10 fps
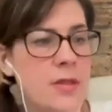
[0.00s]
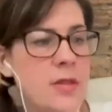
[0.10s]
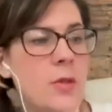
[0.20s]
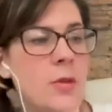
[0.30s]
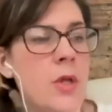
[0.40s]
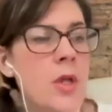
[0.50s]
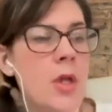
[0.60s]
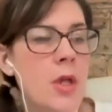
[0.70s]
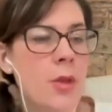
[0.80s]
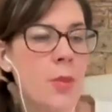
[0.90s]
So
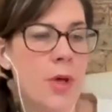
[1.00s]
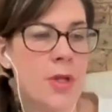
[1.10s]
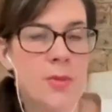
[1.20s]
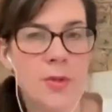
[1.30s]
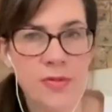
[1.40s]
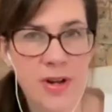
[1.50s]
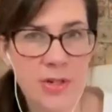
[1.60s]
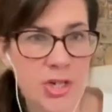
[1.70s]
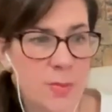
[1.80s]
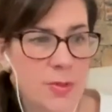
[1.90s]
the words were
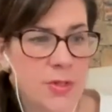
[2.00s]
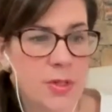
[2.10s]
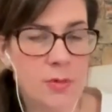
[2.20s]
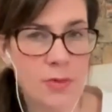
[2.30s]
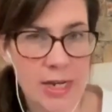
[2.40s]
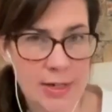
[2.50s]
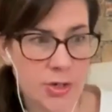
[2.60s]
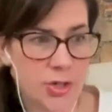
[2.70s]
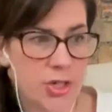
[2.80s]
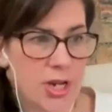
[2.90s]
friendships,
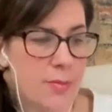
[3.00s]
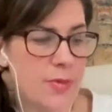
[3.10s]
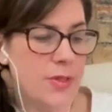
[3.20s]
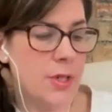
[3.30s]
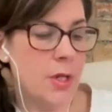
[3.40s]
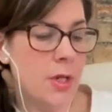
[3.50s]
relationships,